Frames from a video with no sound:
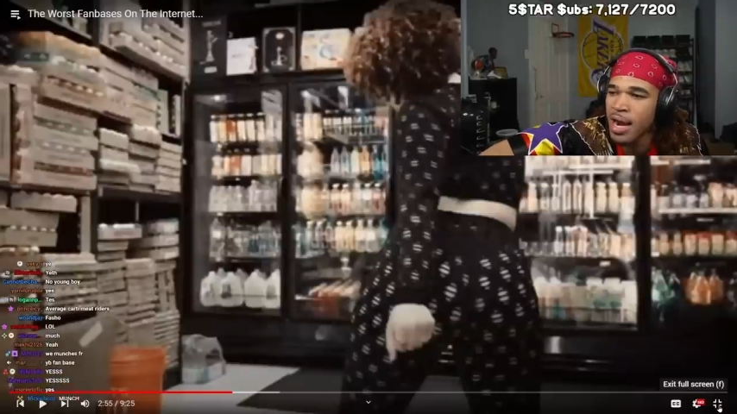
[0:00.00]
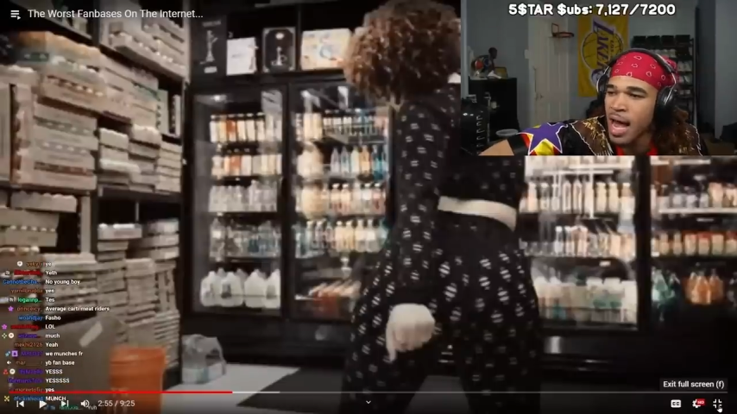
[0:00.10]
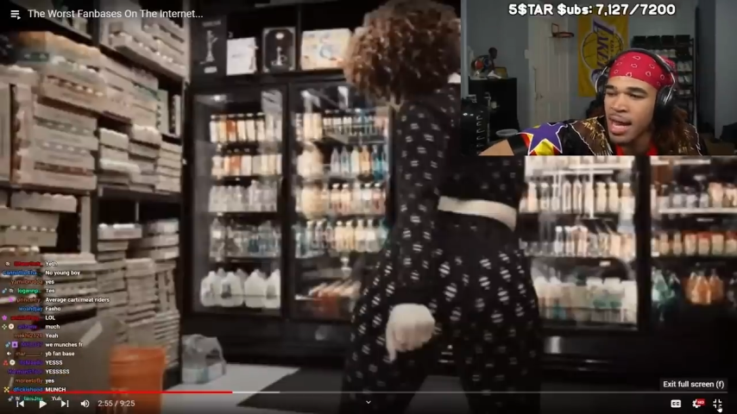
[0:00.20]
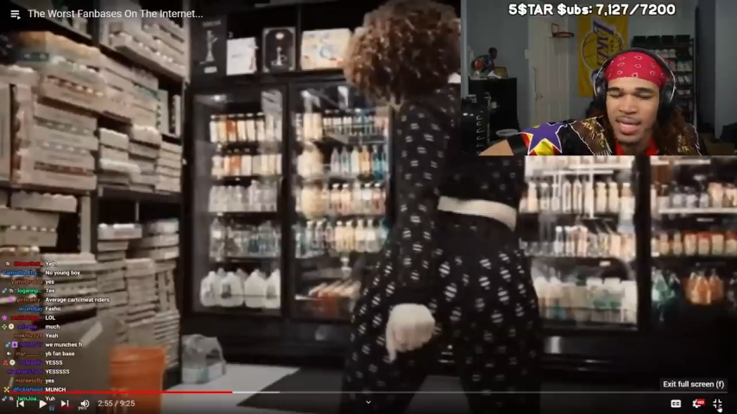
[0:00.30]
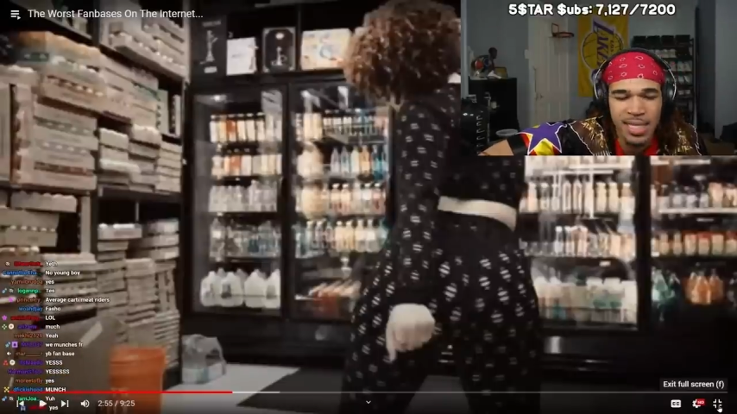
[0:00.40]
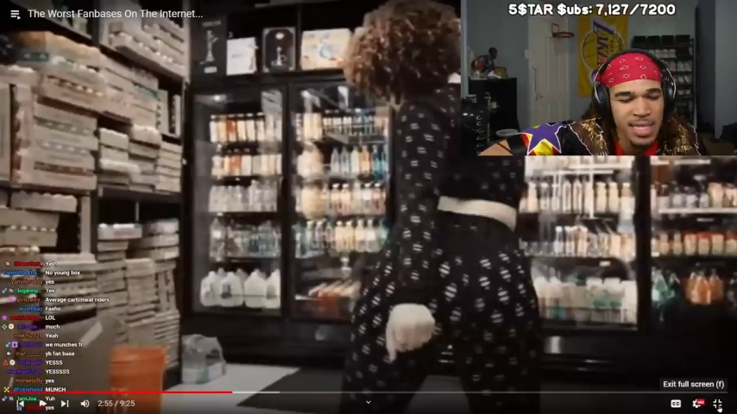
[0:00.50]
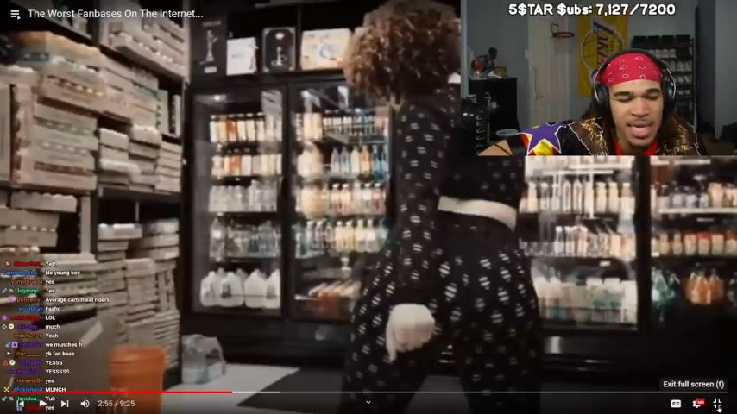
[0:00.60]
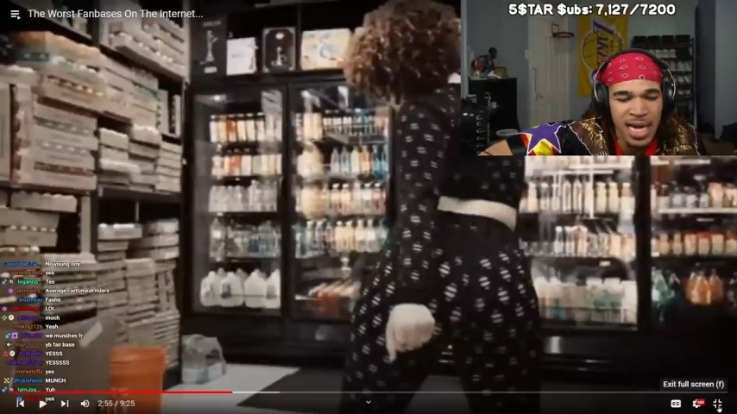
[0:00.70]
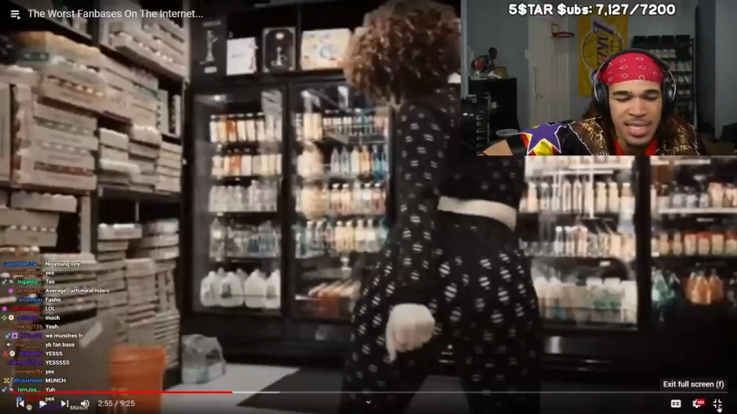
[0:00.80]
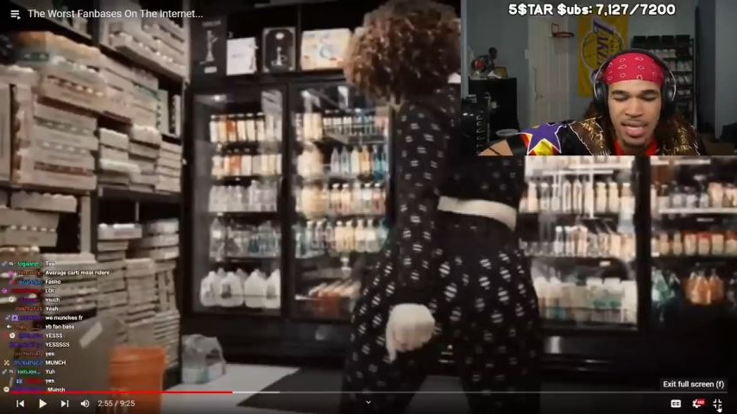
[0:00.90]
I listened to
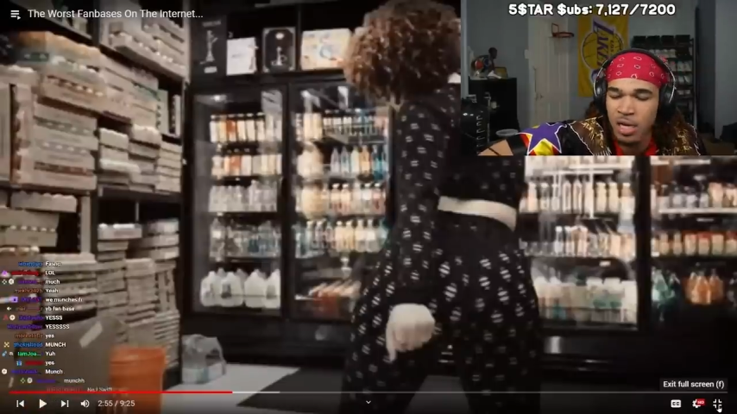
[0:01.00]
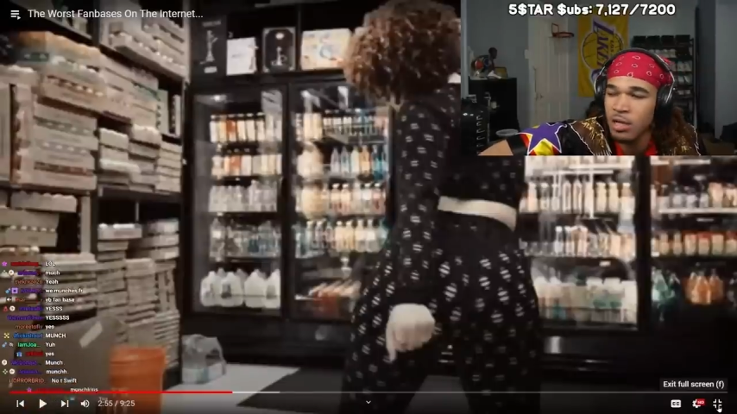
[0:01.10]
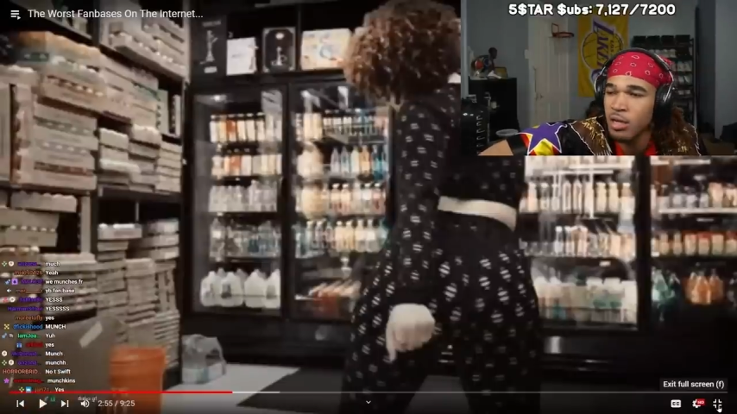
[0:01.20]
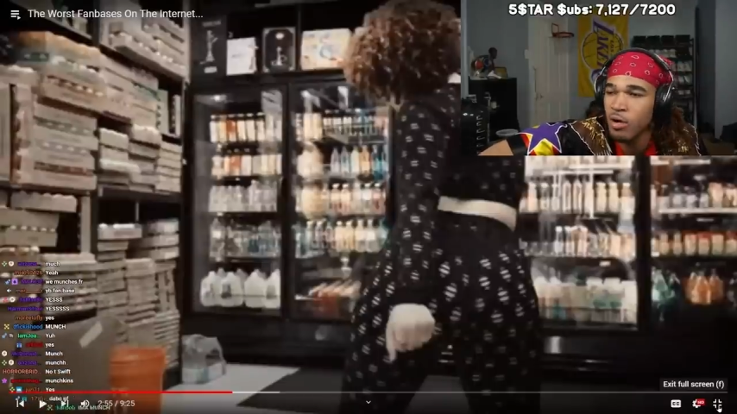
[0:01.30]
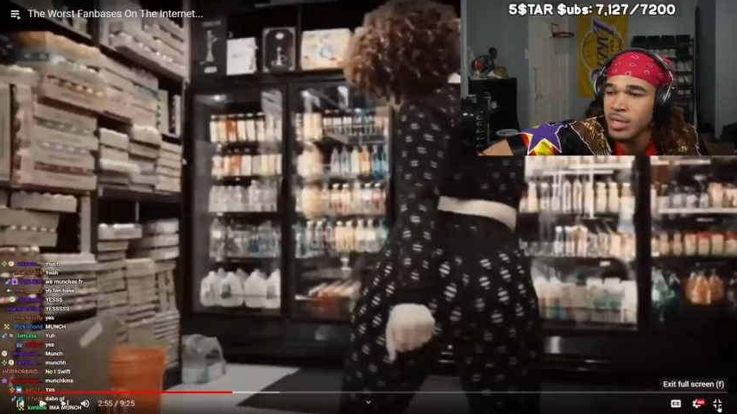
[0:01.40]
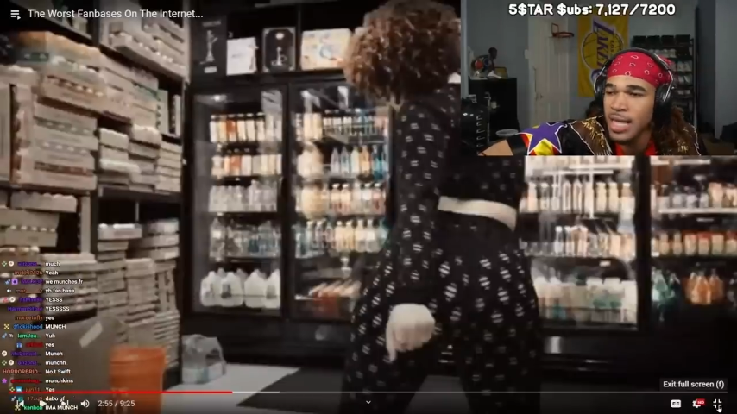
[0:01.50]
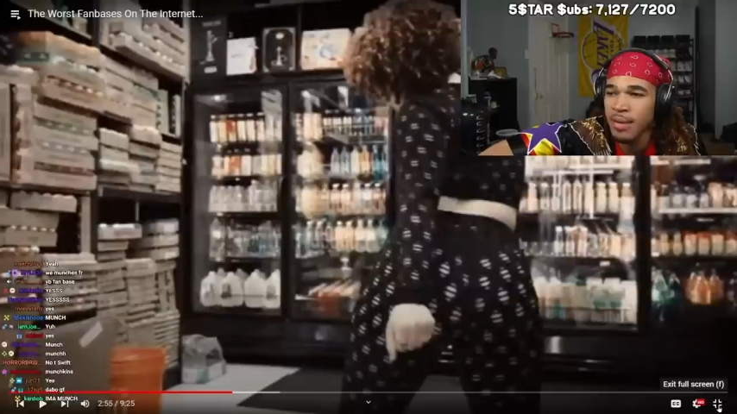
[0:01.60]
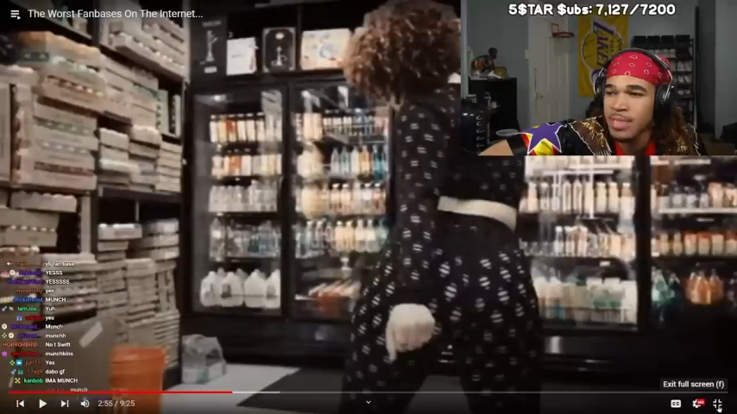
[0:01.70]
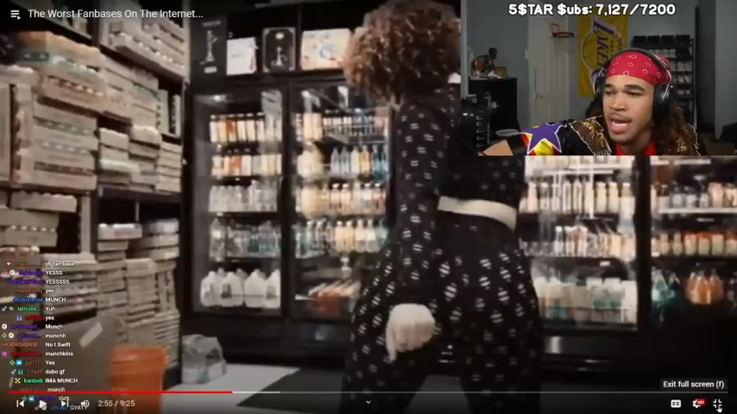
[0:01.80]
that shit a good 30 times today.